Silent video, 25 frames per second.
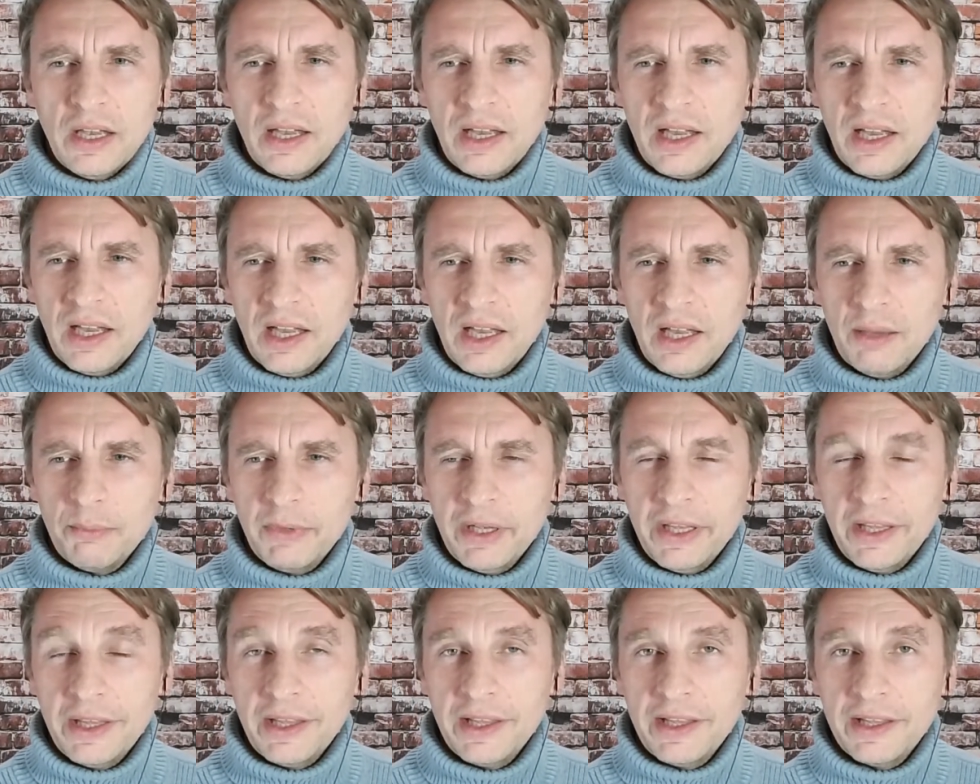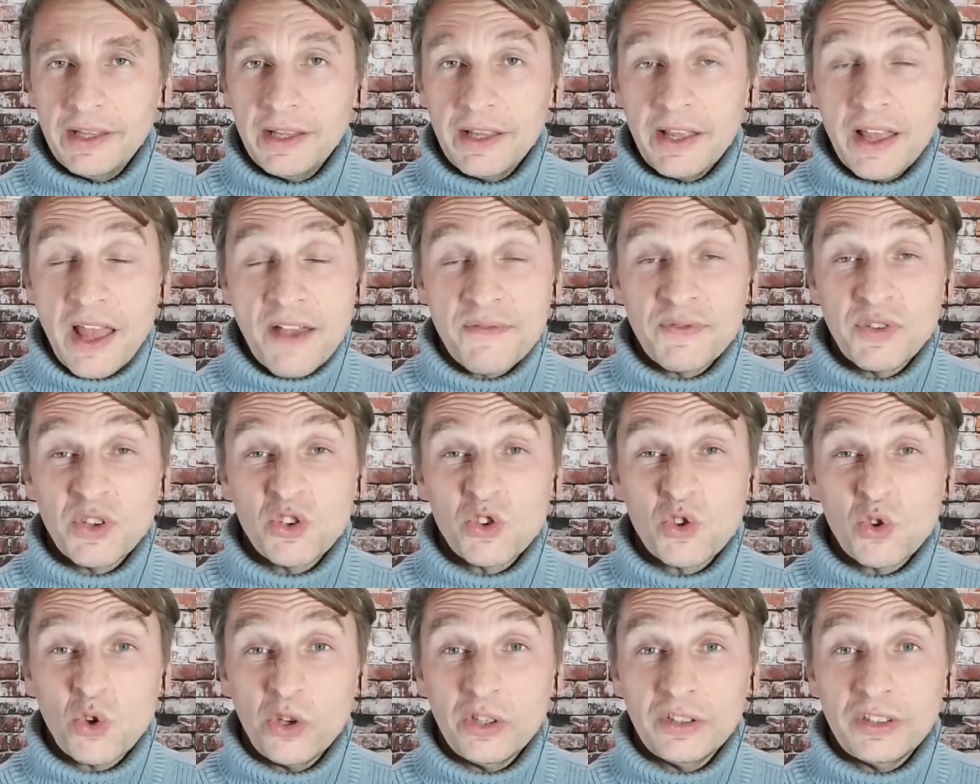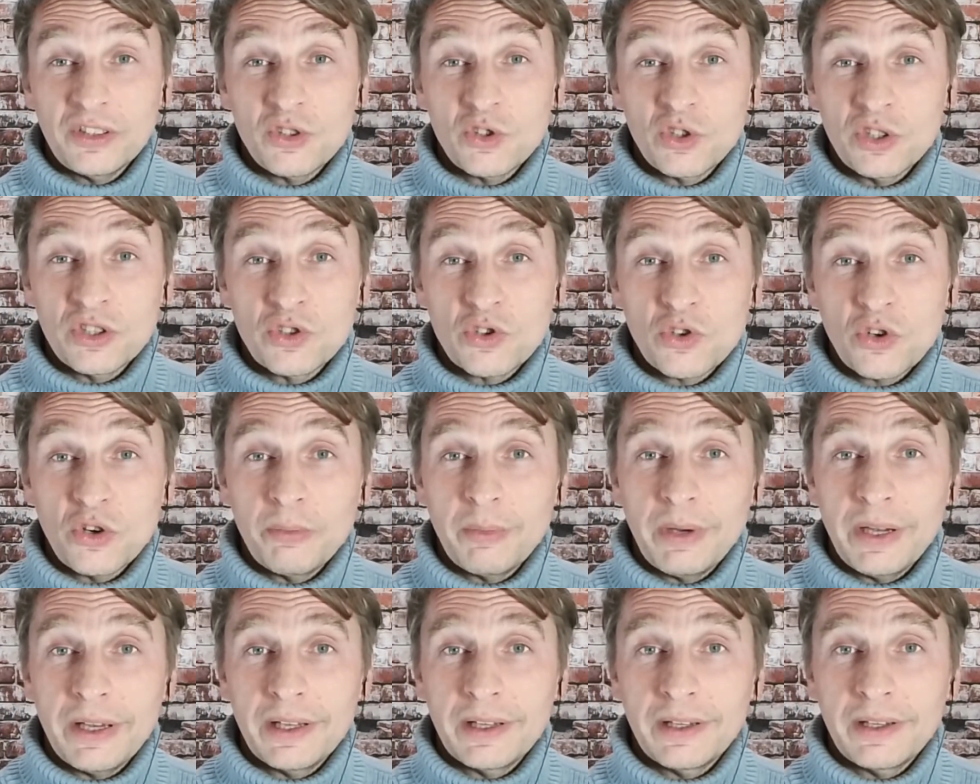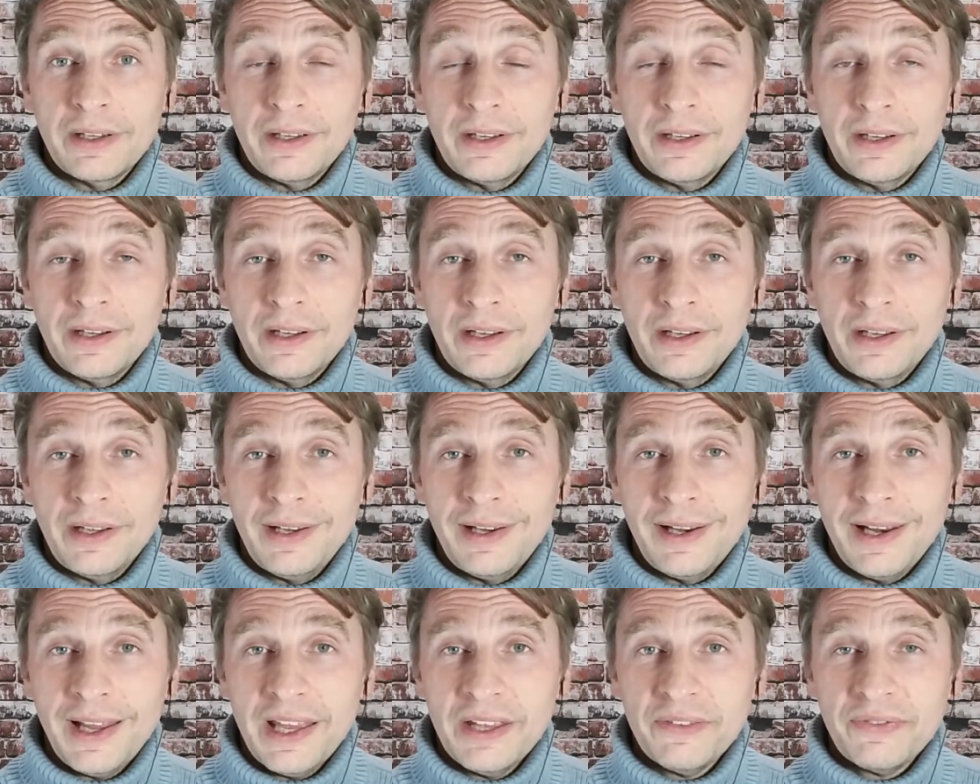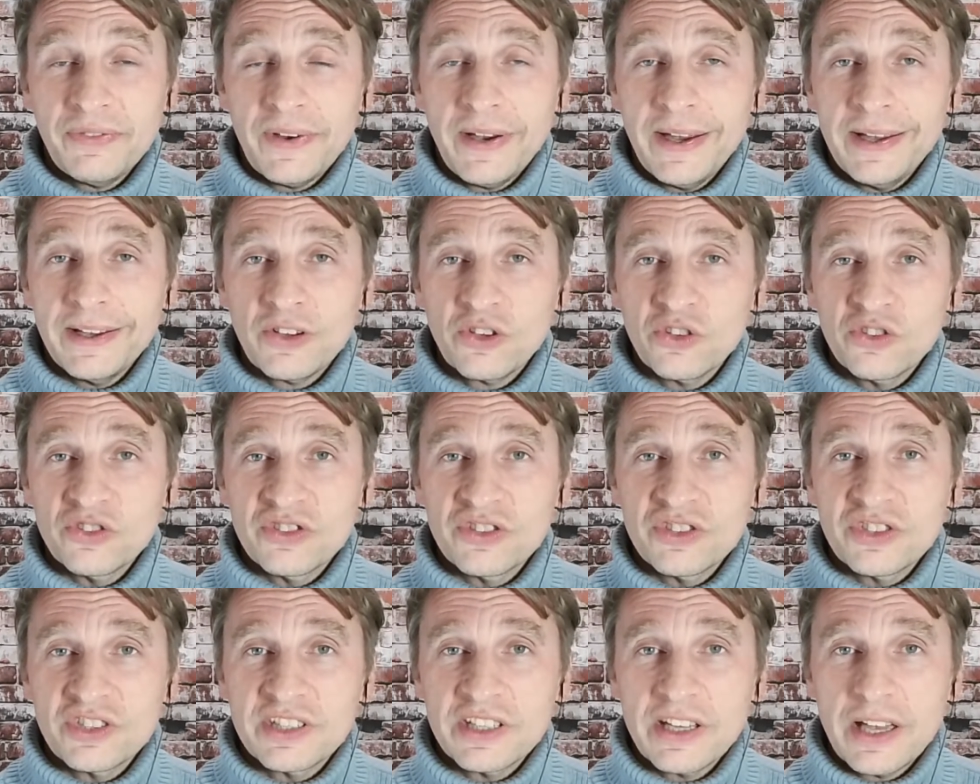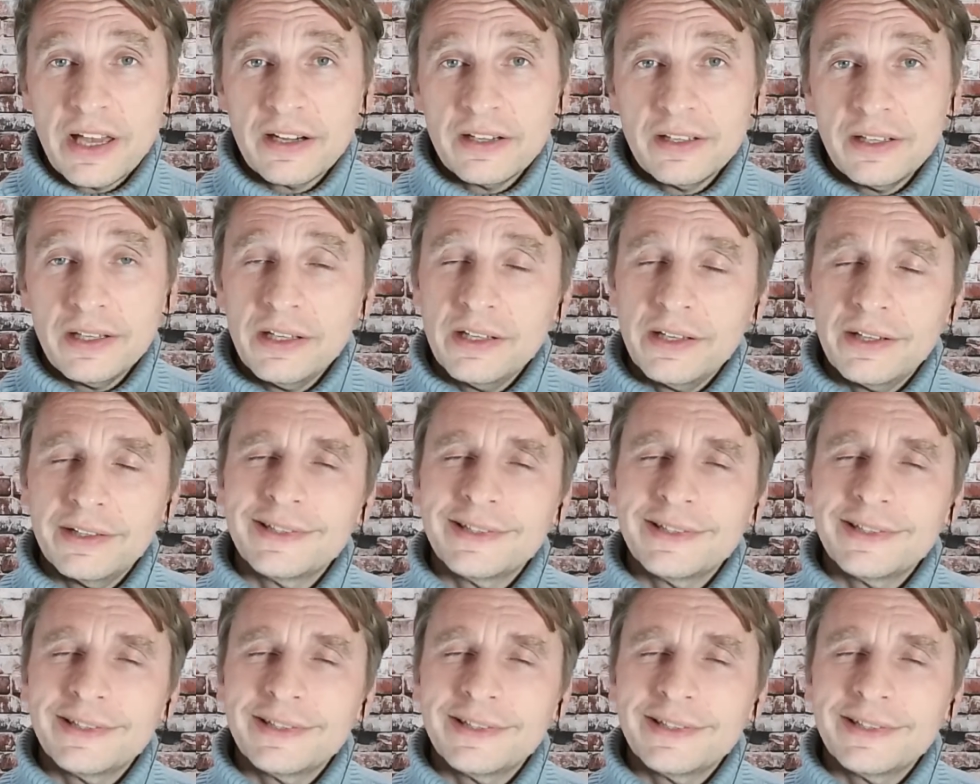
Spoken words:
Did you enjoy my live hike on Saturday?